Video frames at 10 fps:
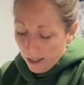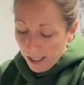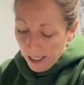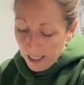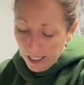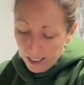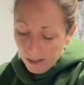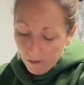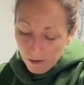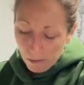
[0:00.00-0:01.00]
the
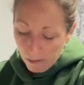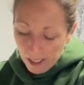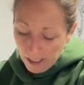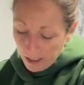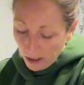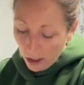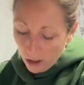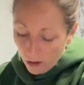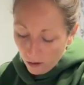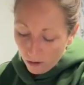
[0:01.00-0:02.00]
heat from my
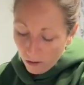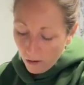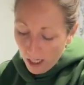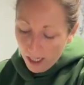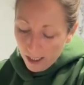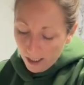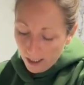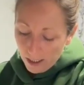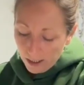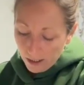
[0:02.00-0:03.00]
stove
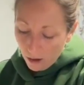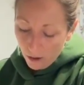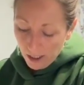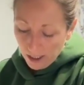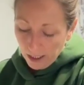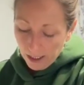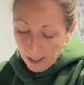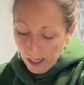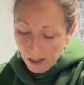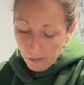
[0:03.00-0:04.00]
is going to
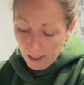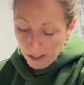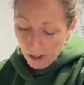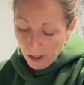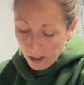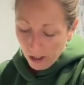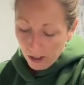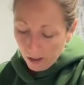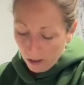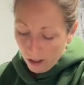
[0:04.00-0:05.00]
help my starter
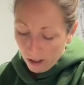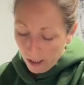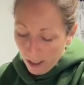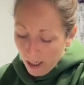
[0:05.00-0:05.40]
along.